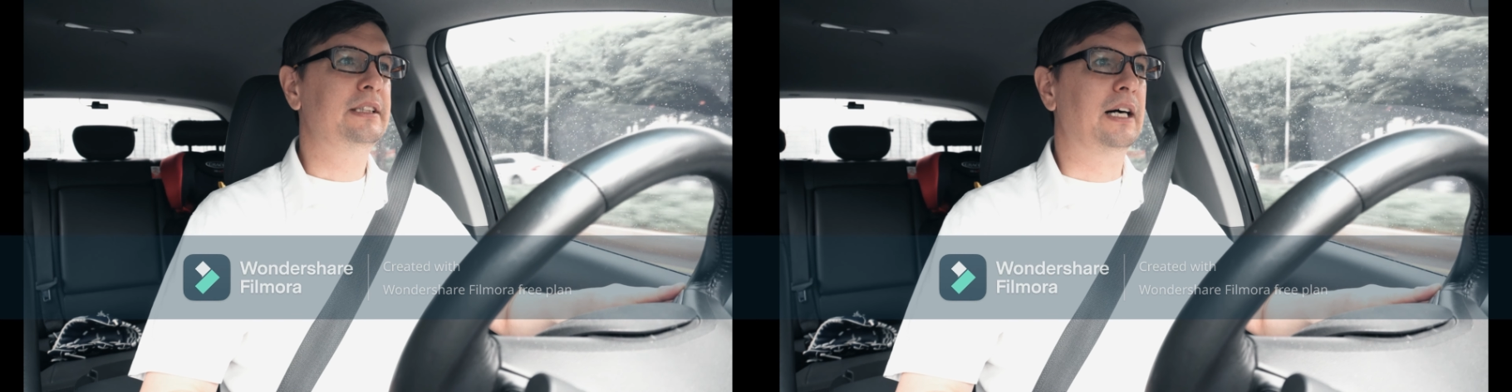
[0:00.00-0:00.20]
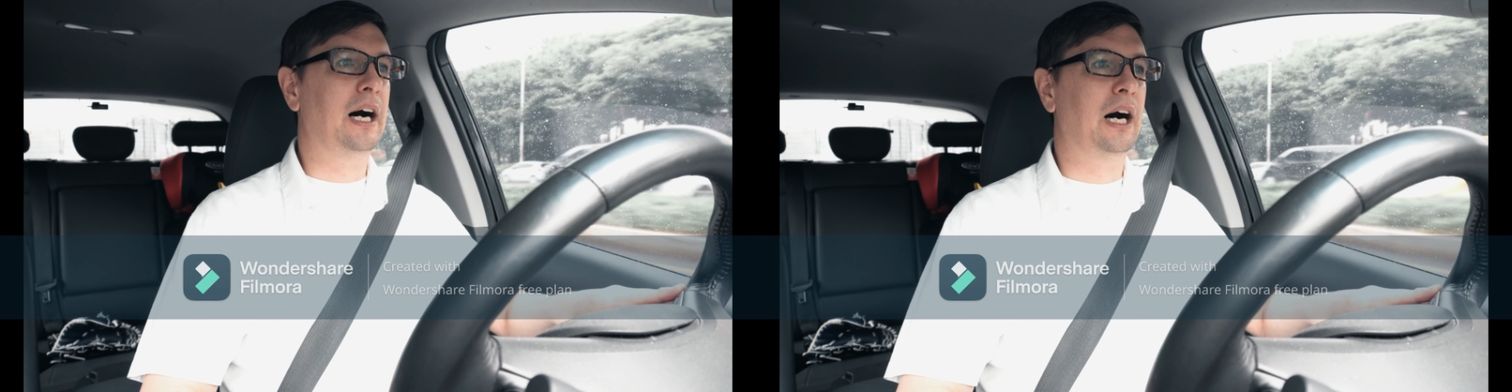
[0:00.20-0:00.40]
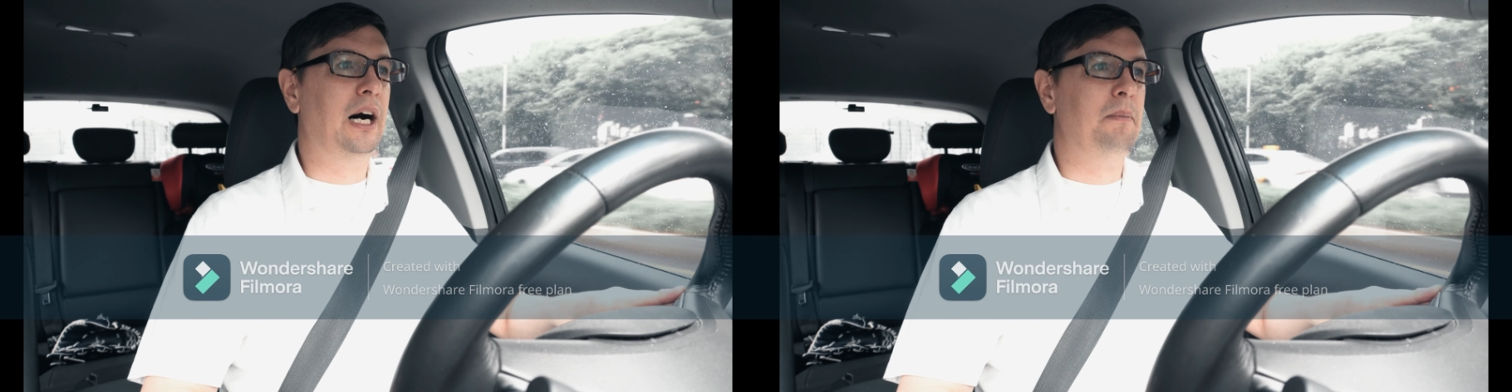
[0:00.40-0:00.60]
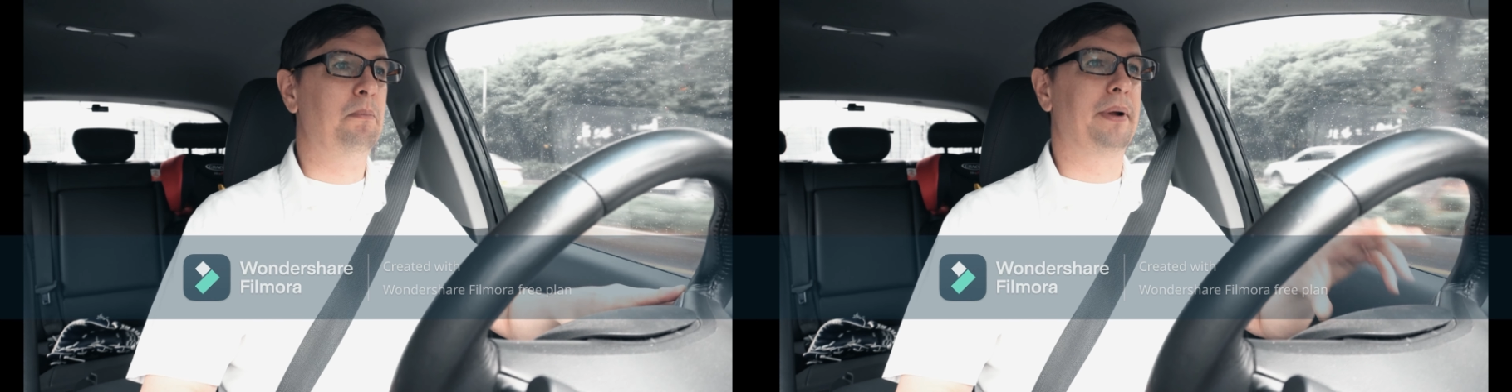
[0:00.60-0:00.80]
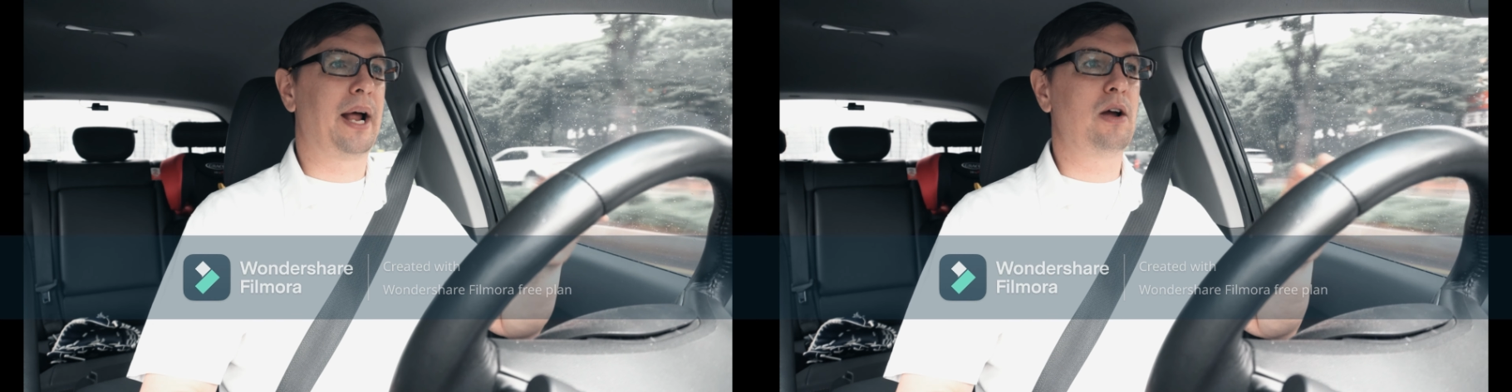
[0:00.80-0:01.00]

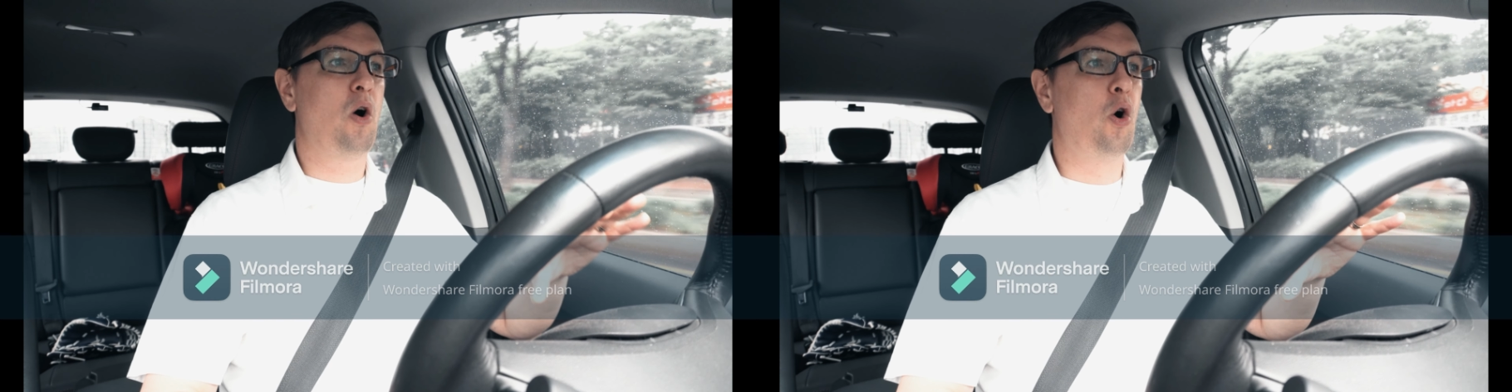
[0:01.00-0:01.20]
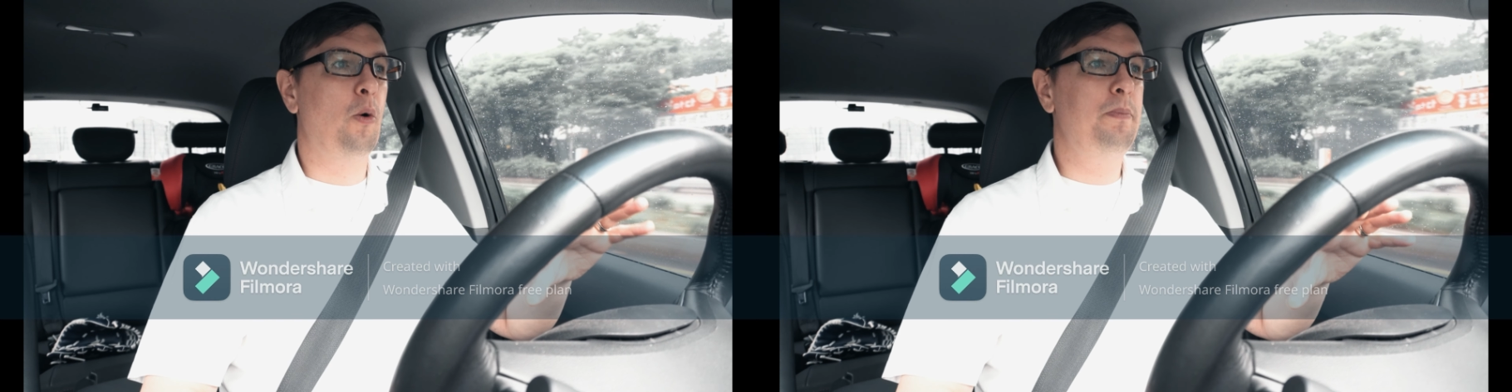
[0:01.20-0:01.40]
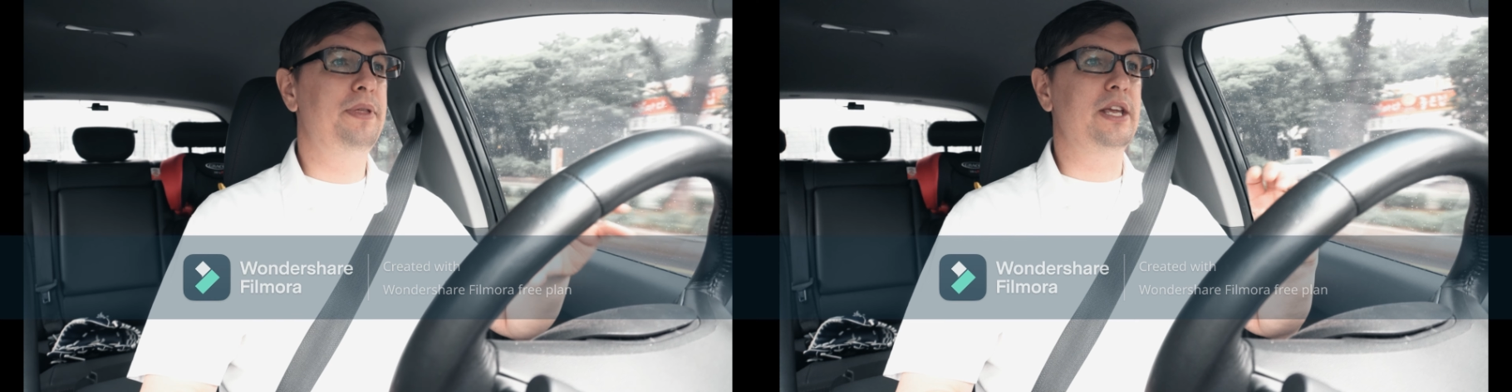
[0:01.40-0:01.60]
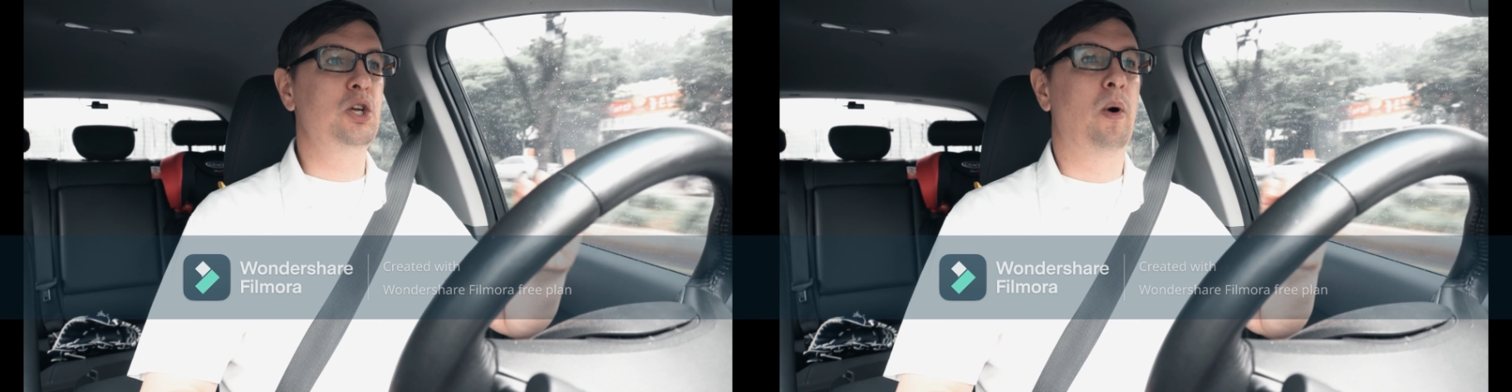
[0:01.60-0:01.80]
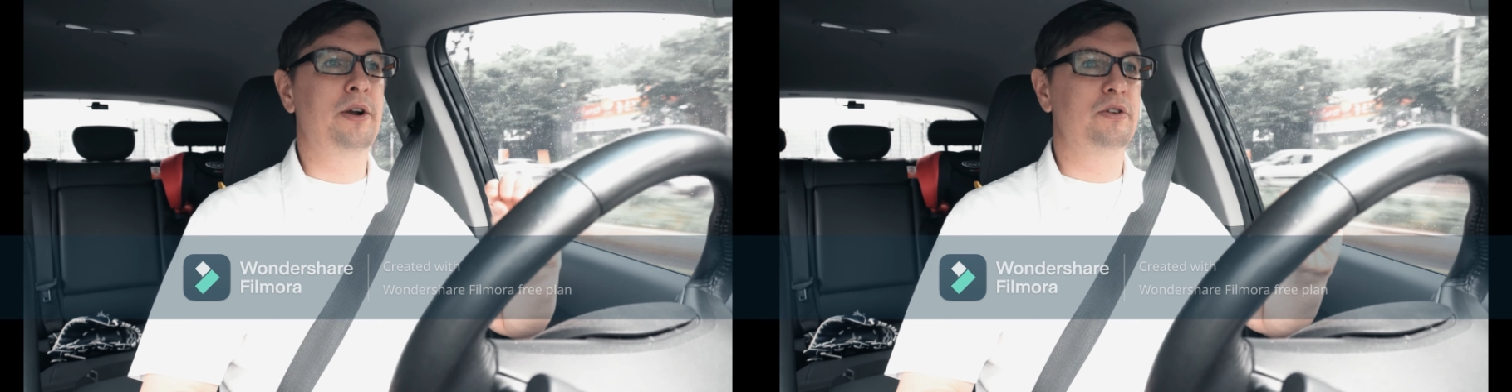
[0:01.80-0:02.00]
But I hope that
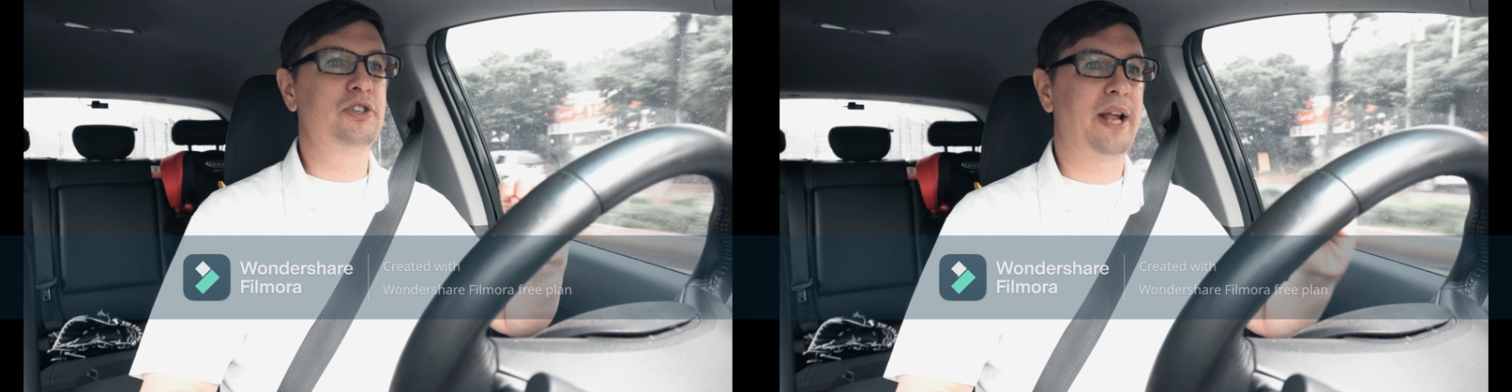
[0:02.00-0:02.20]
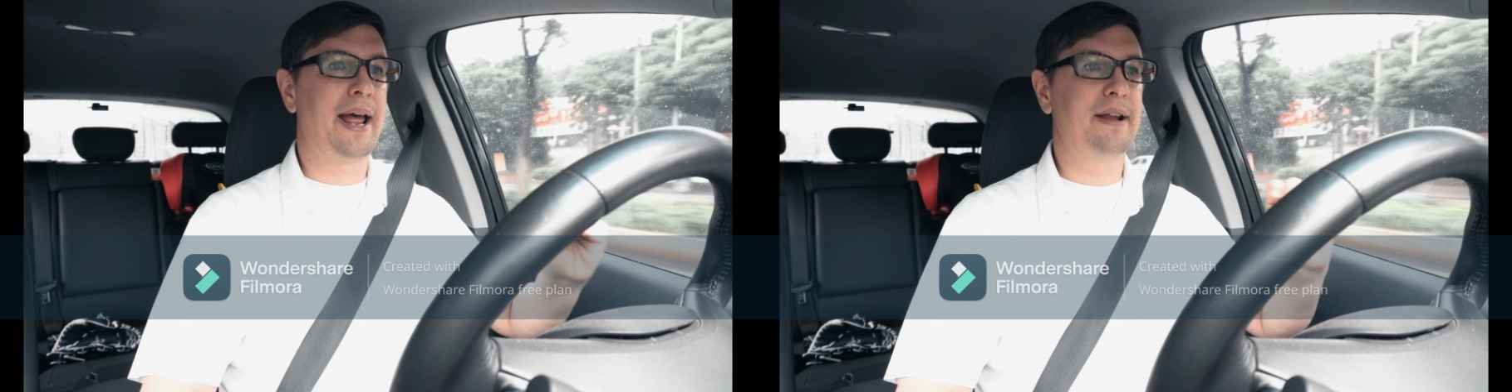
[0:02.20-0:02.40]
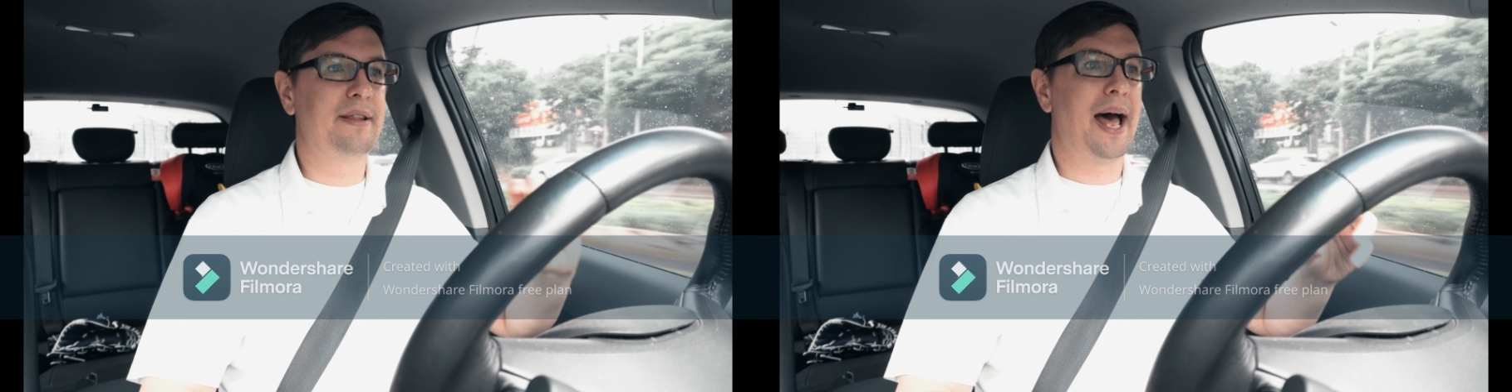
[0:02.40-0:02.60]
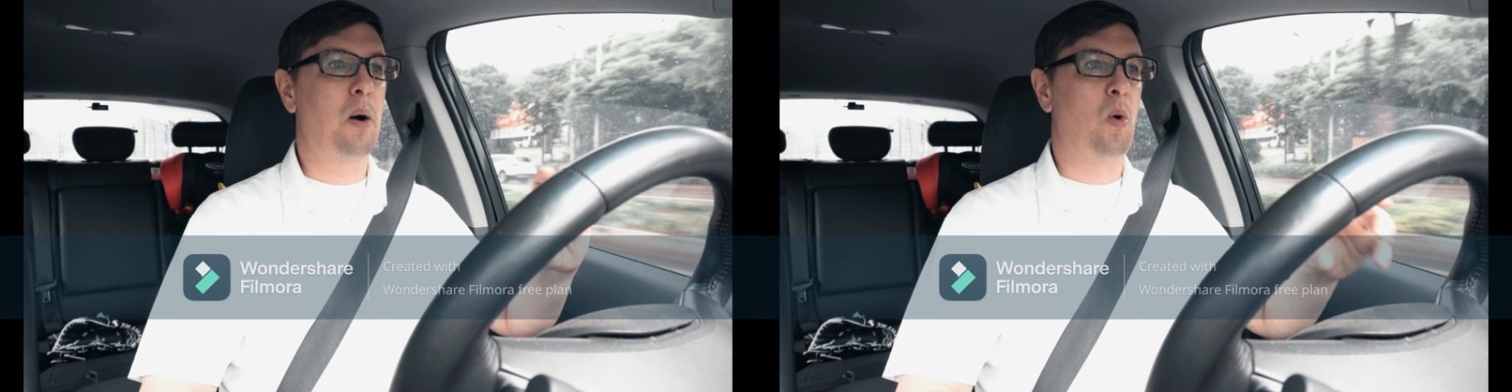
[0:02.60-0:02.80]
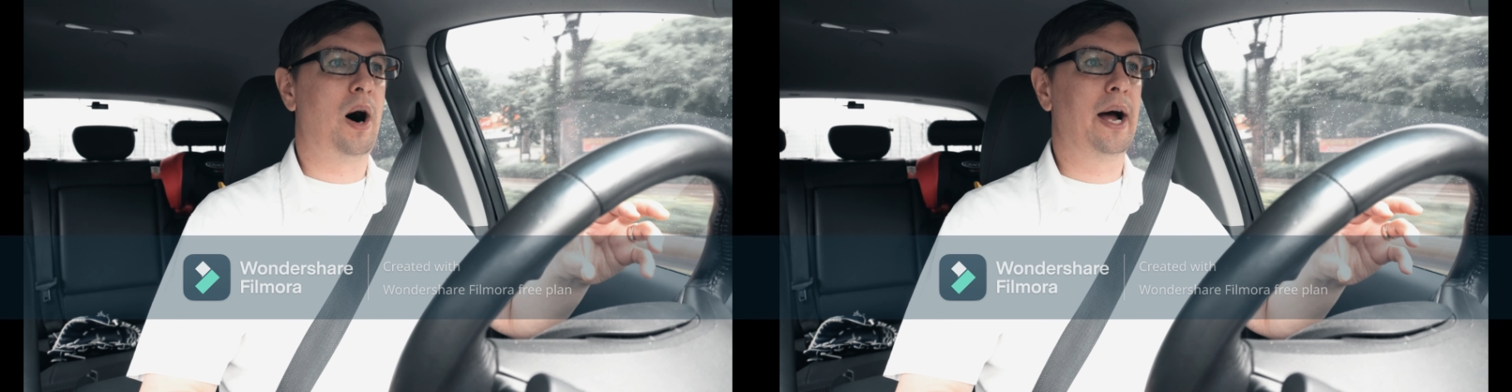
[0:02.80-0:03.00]
you understand that
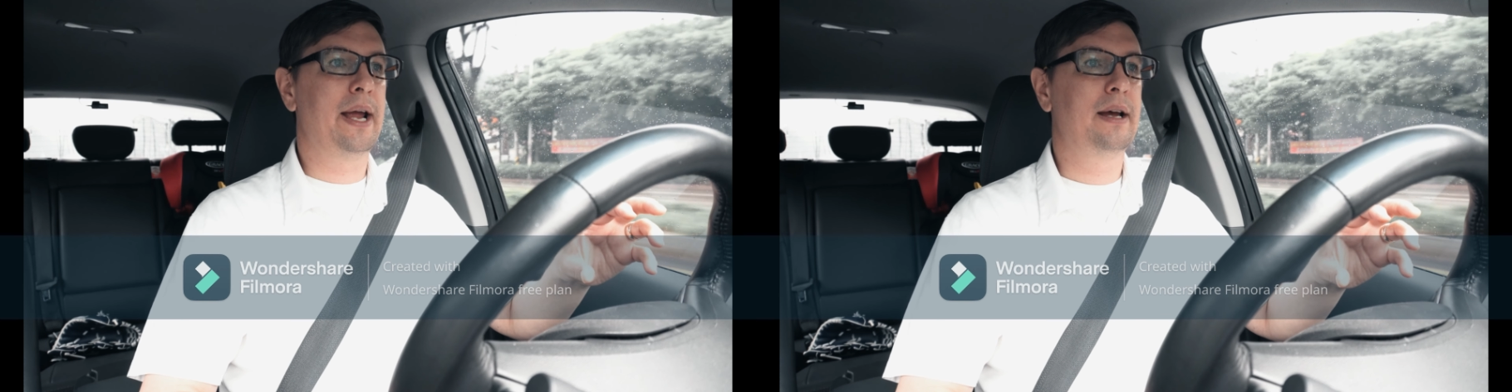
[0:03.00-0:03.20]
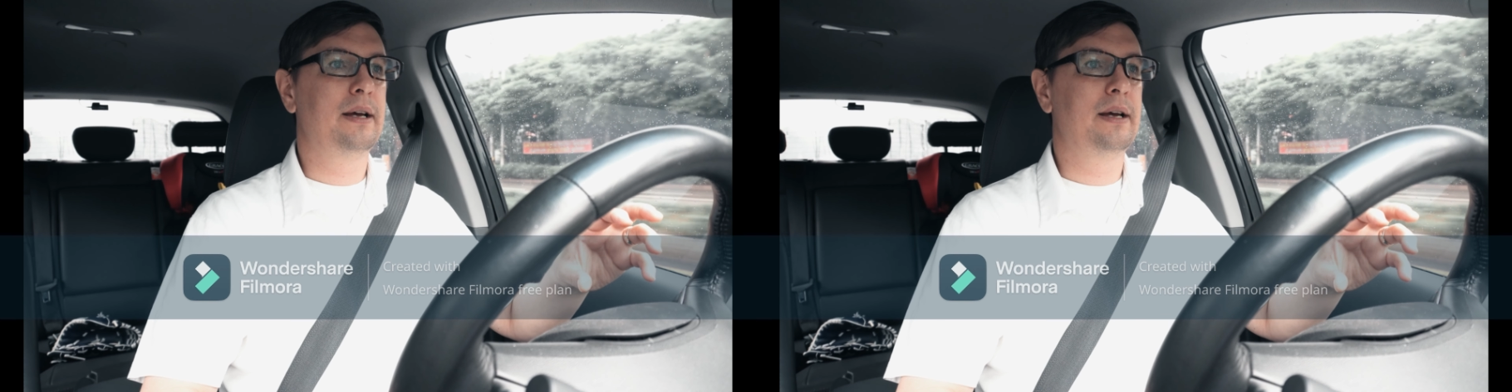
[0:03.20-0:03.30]
why.